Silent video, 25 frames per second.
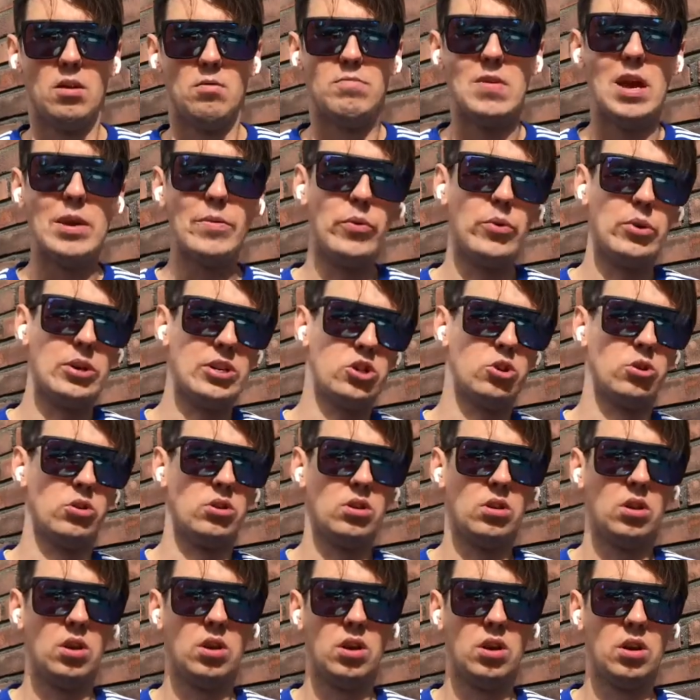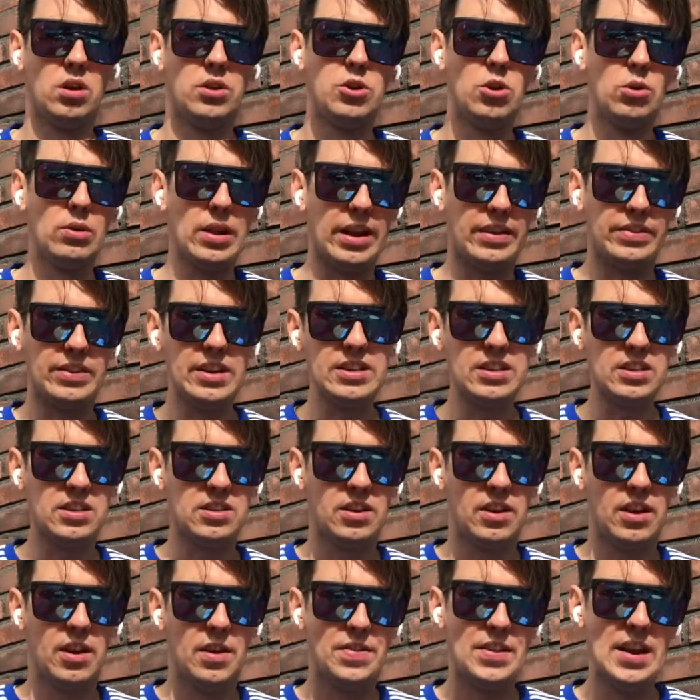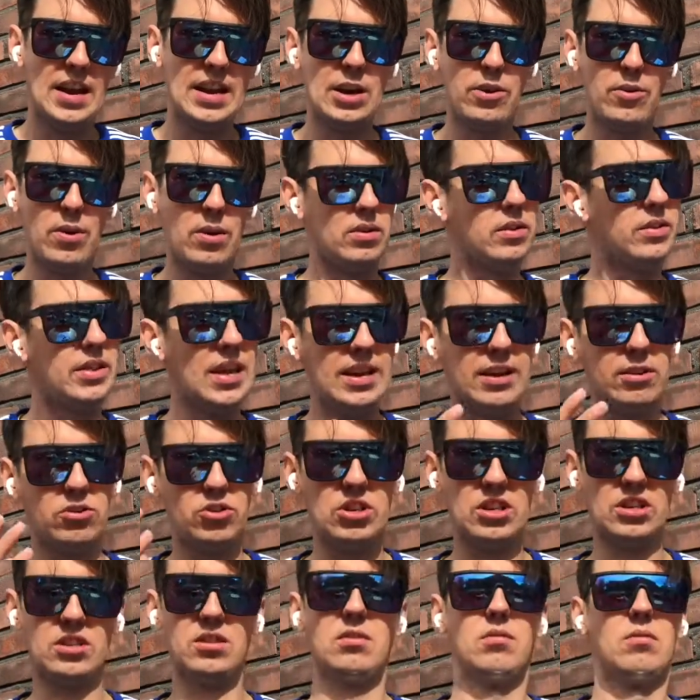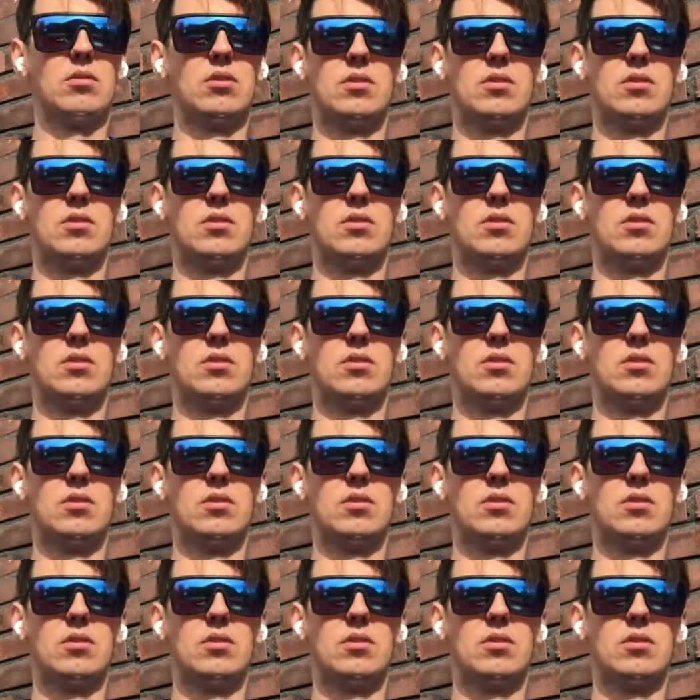maybe we should do like this, then you just